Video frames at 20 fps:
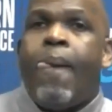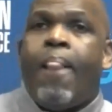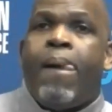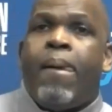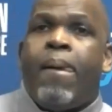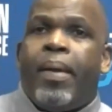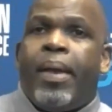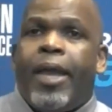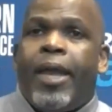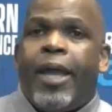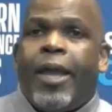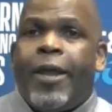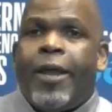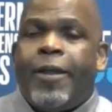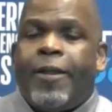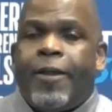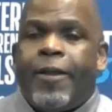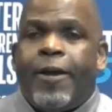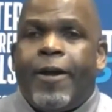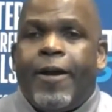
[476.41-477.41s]
and
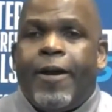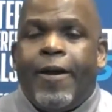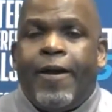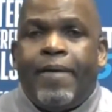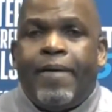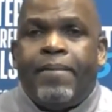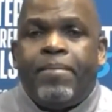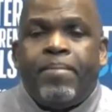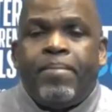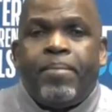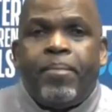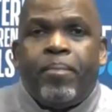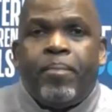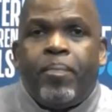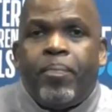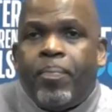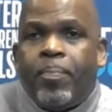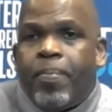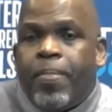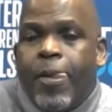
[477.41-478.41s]
um,
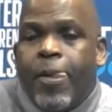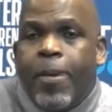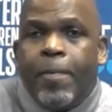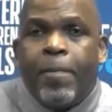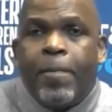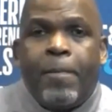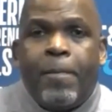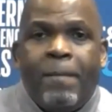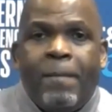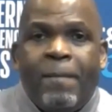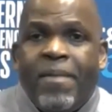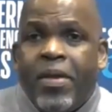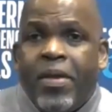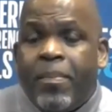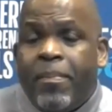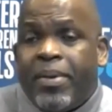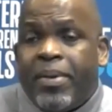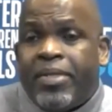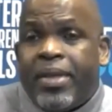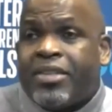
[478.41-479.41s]
you know but
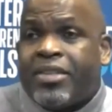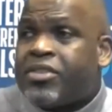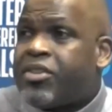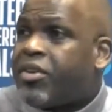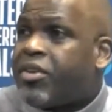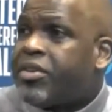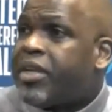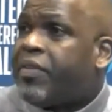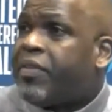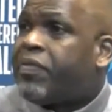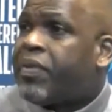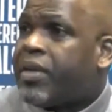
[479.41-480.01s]
that's their defense